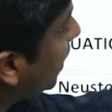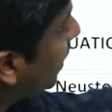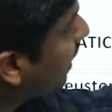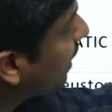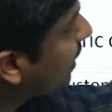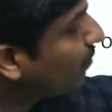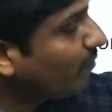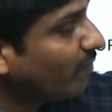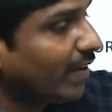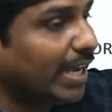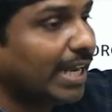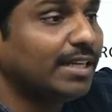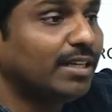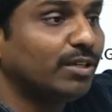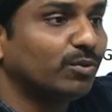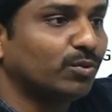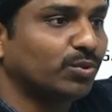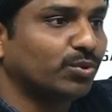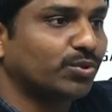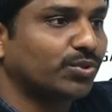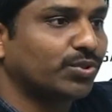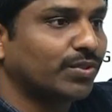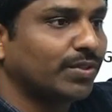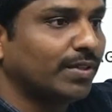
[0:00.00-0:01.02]
values:
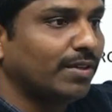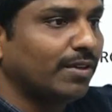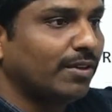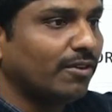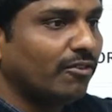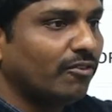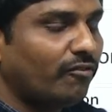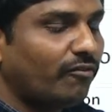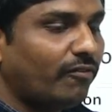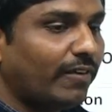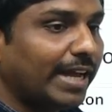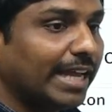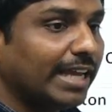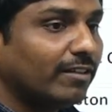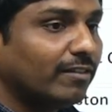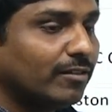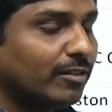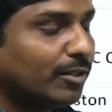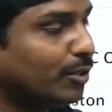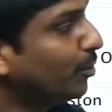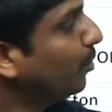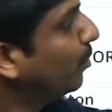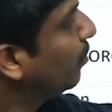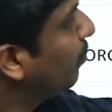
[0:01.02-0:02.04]
5
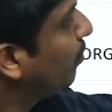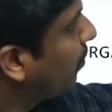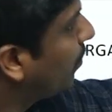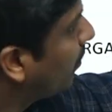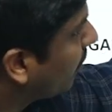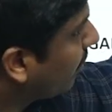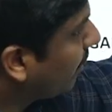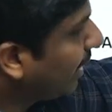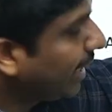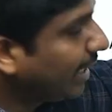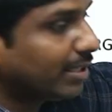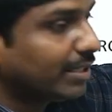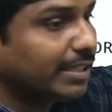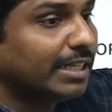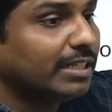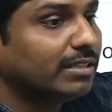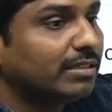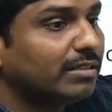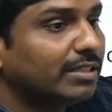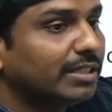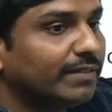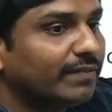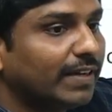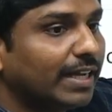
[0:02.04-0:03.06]
greater than
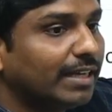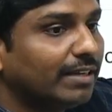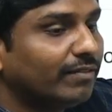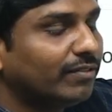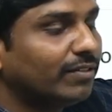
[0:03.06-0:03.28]
35